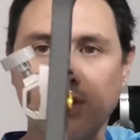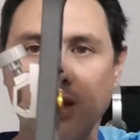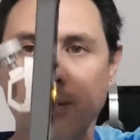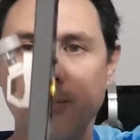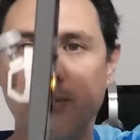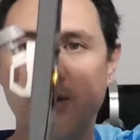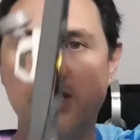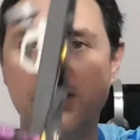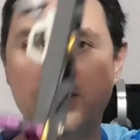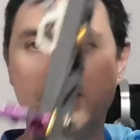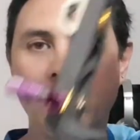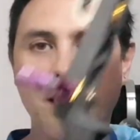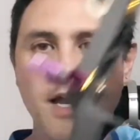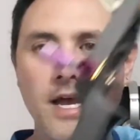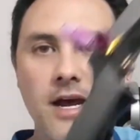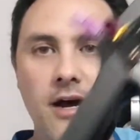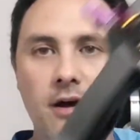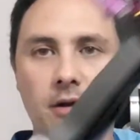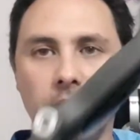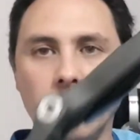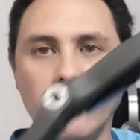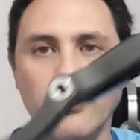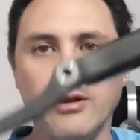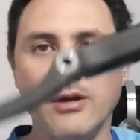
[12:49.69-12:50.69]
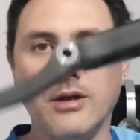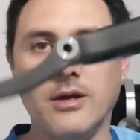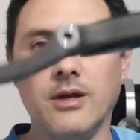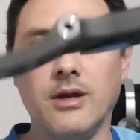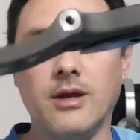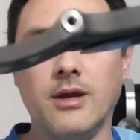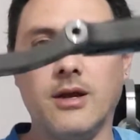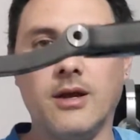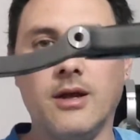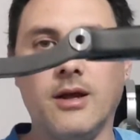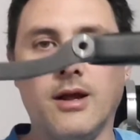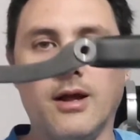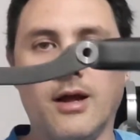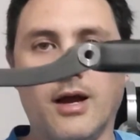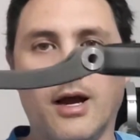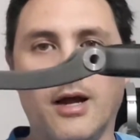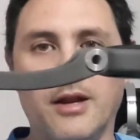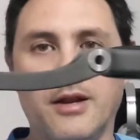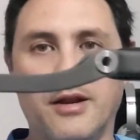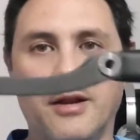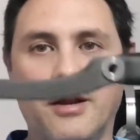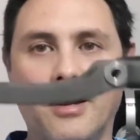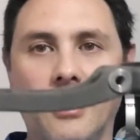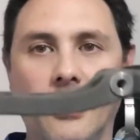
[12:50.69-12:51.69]
But down
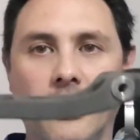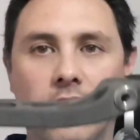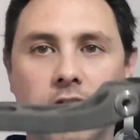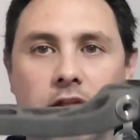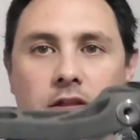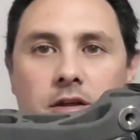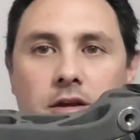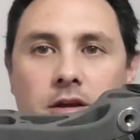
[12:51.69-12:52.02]
underneath,